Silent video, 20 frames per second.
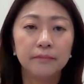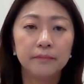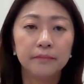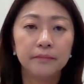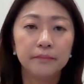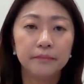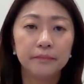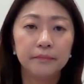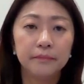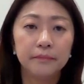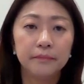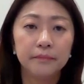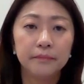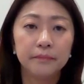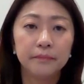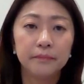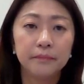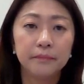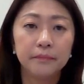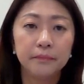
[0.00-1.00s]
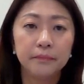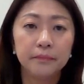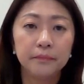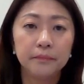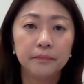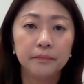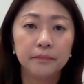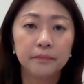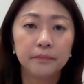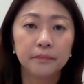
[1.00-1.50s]

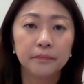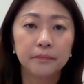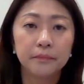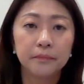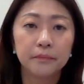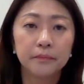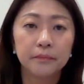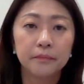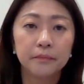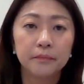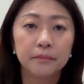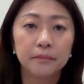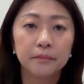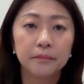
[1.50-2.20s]
(silence)